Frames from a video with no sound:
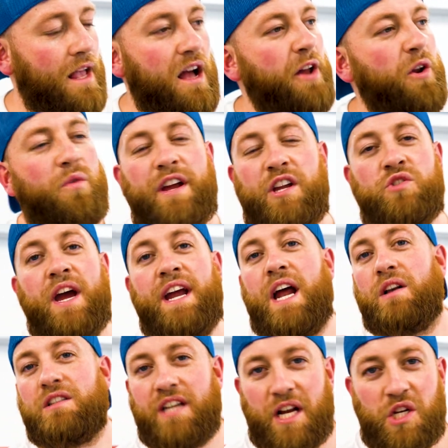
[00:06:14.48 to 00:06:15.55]
I don't really train
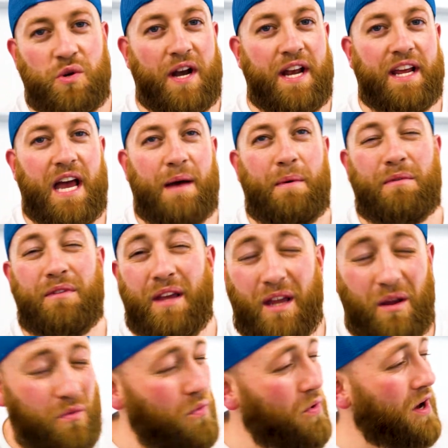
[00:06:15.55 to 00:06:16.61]
outside training camp. I'm
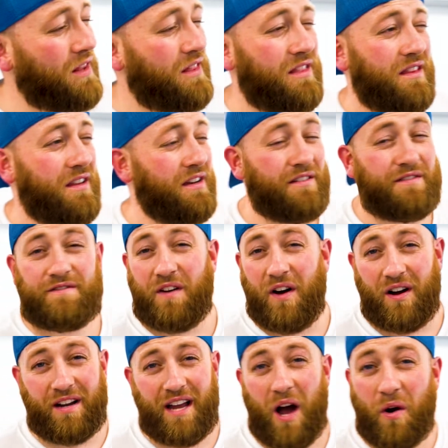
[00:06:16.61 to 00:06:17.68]
thinking, what
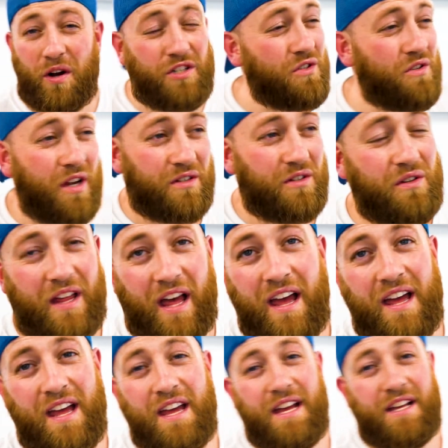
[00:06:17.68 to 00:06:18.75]
the how could you not do that?
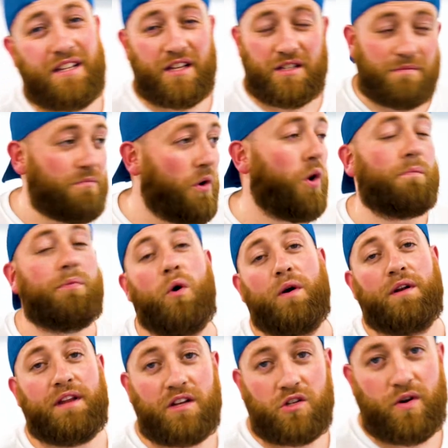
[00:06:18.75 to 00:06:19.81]
It's more
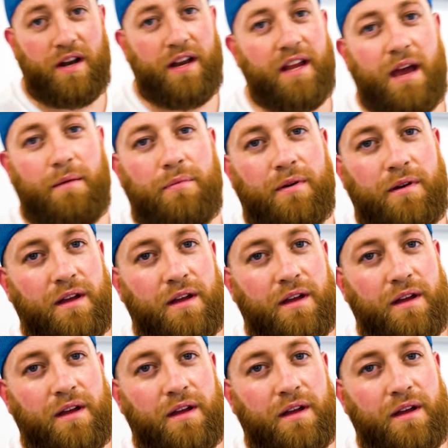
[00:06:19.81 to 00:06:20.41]
important than training camp.